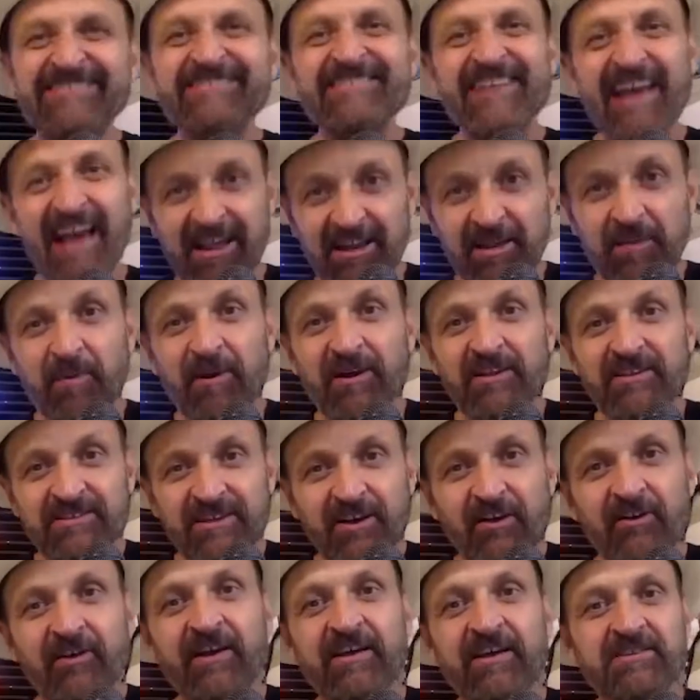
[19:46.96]
Statler brothers.
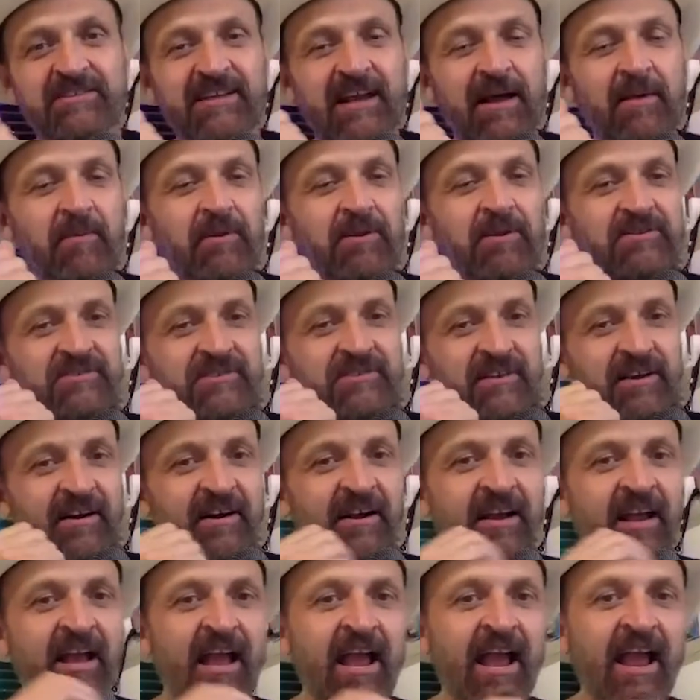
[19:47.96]
Okay, the Statler brothers are there.
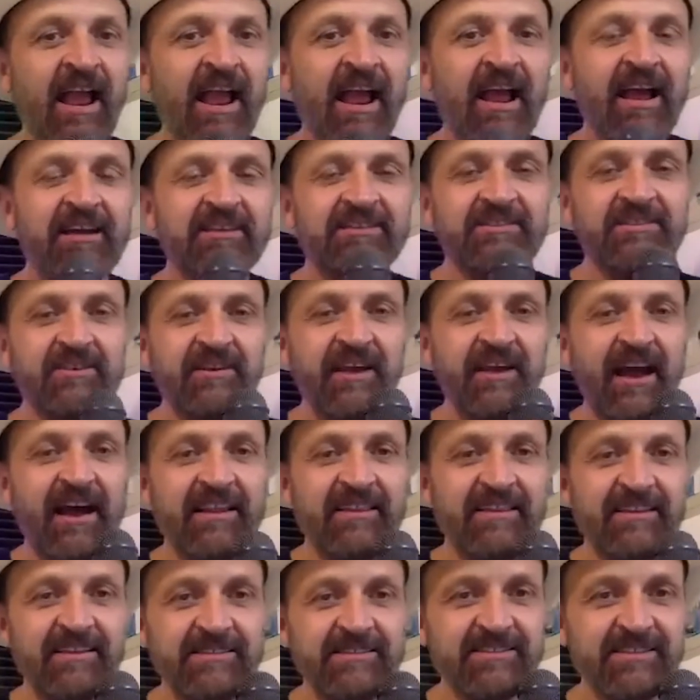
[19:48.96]
And so,
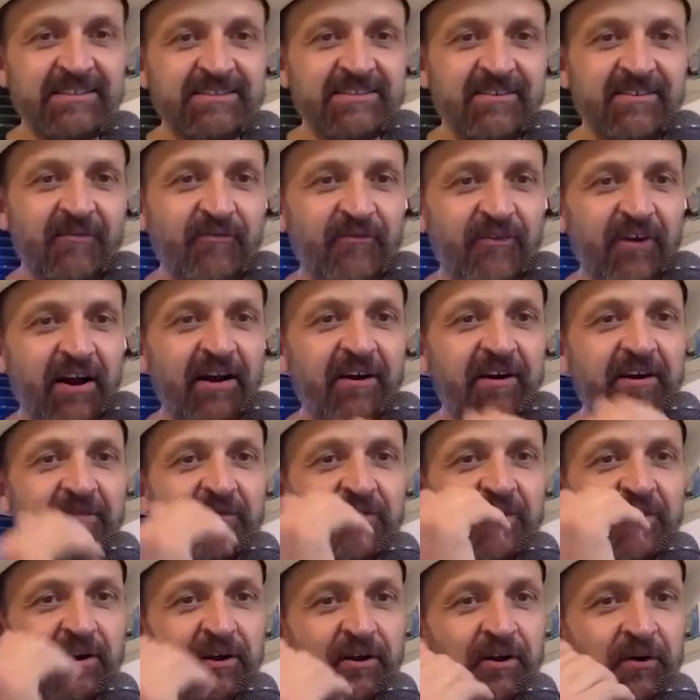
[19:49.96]
this is a very,
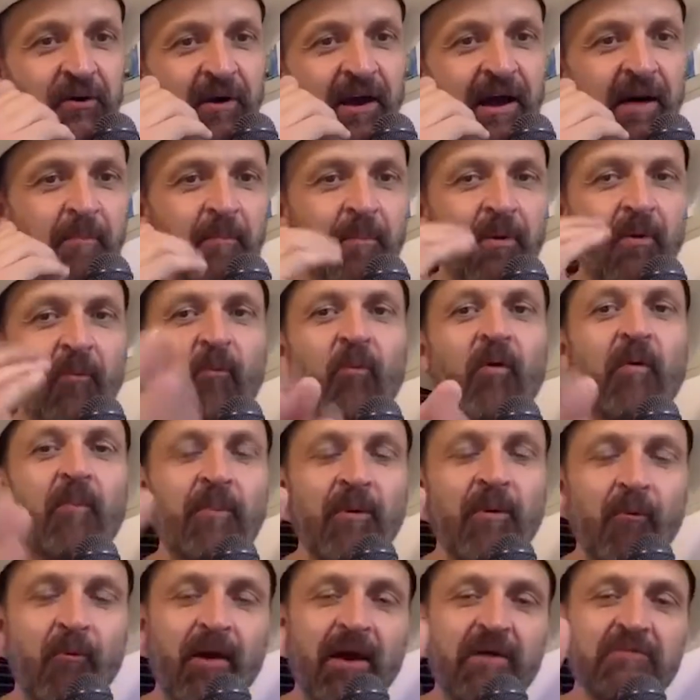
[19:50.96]
very cool album. But
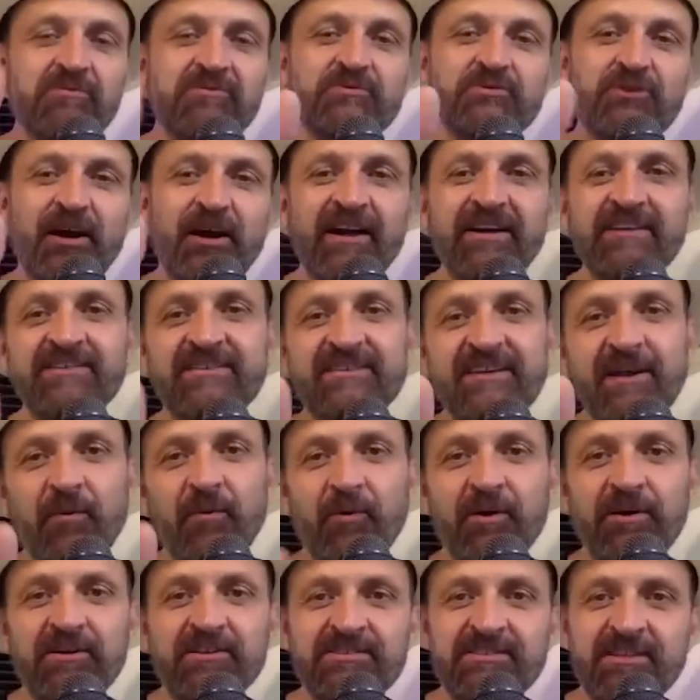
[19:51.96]
what I was trying to say
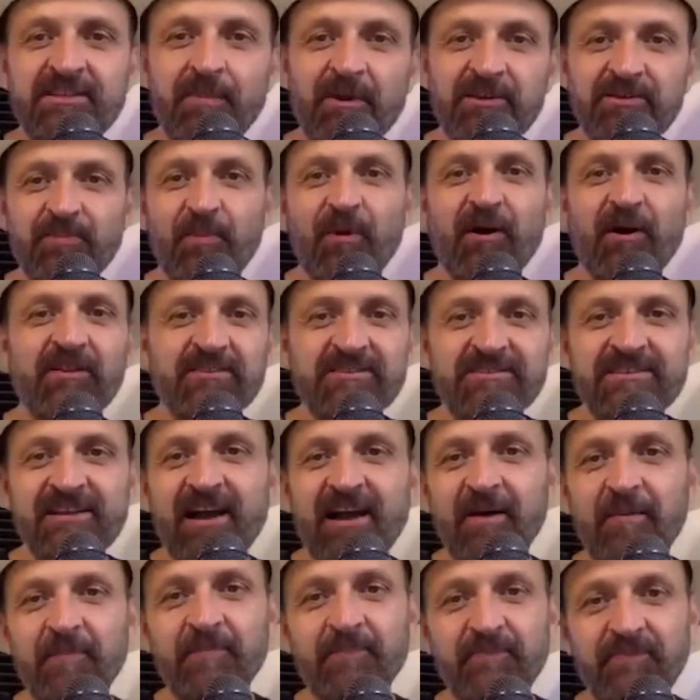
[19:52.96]
was the best part of this
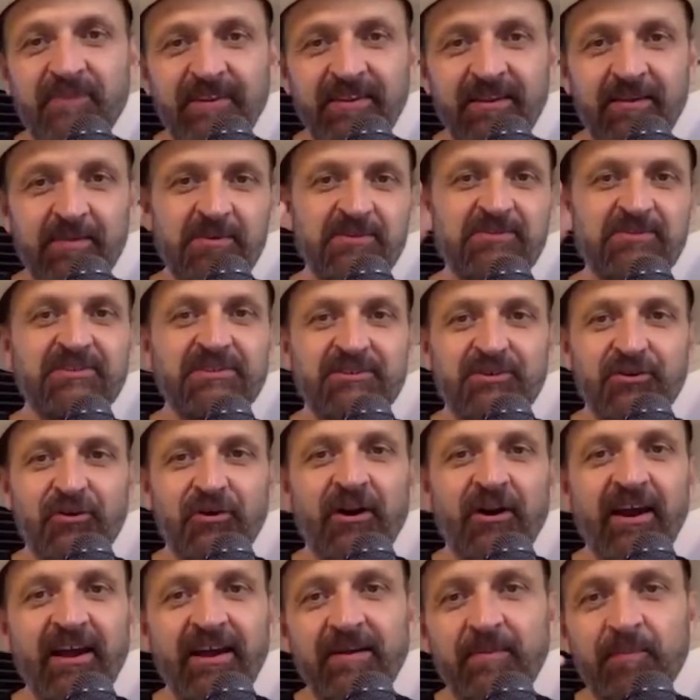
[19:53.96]
album, the music's
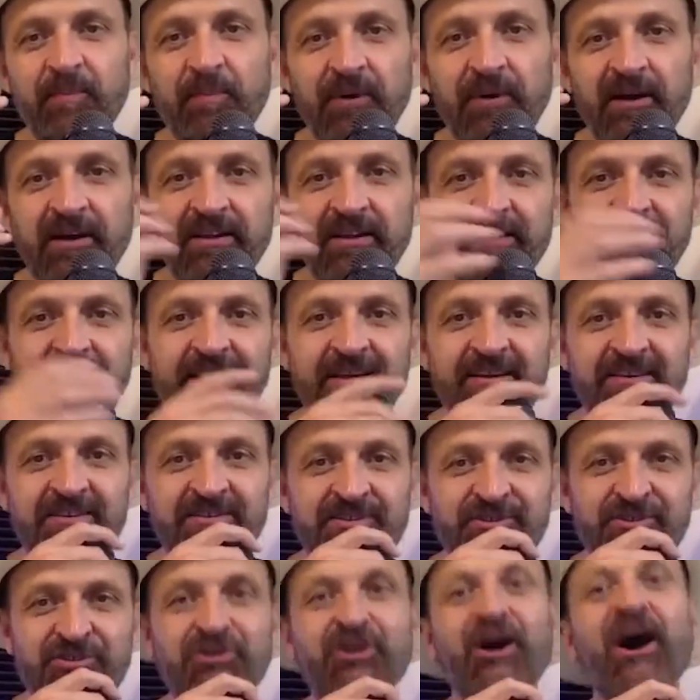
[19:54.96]
great, but
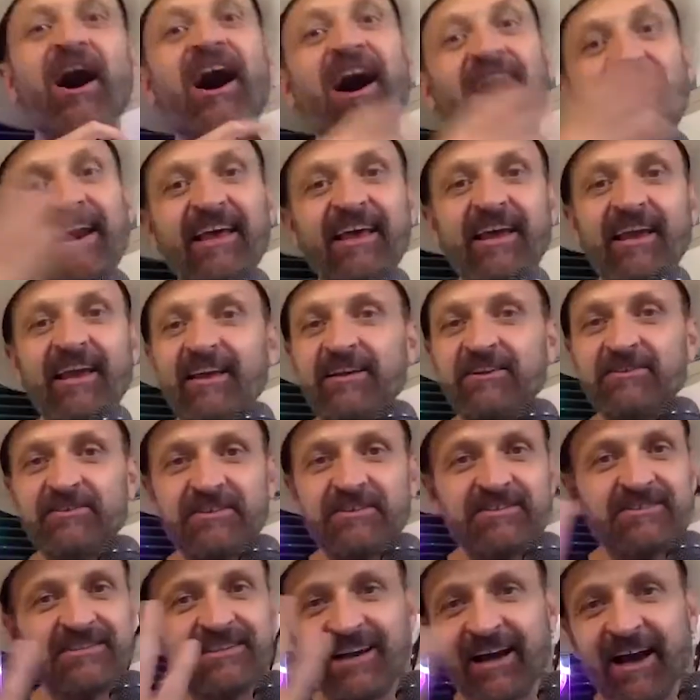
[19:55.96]
is Johnny
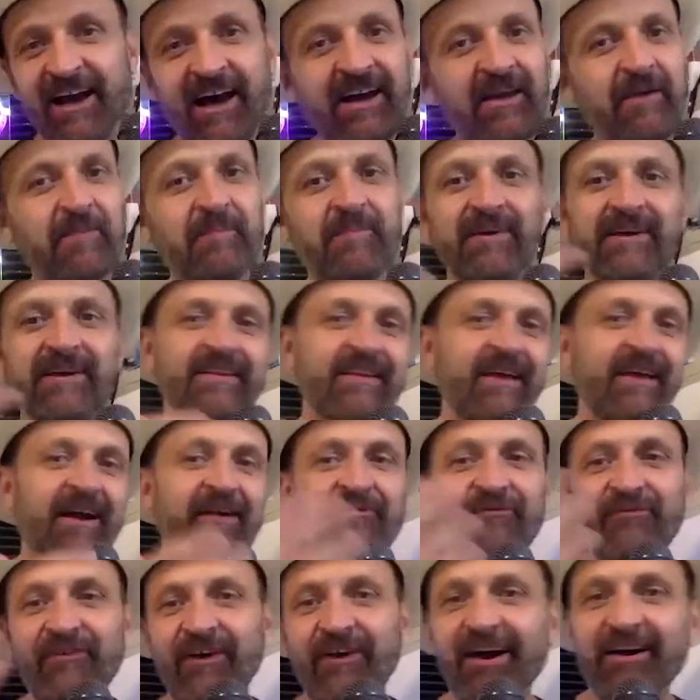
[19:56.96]
just kind of being
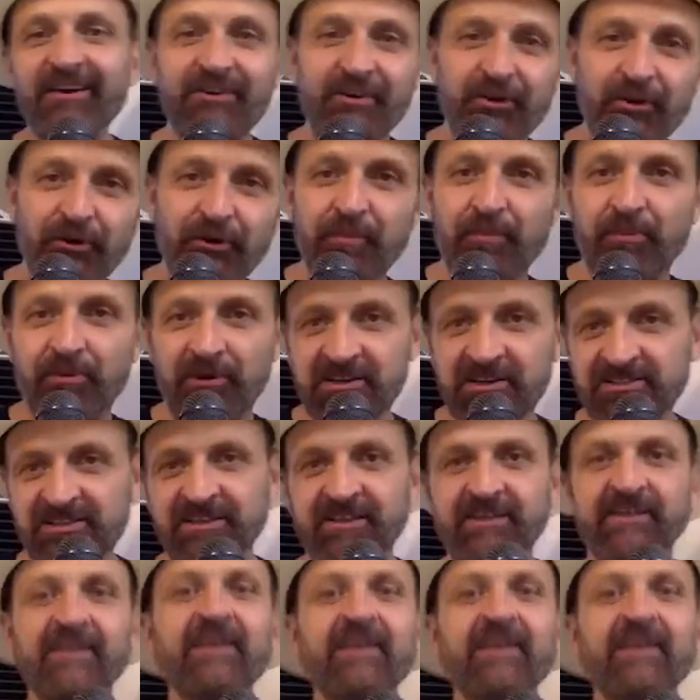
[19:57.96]
like, "Fuck you, prison"?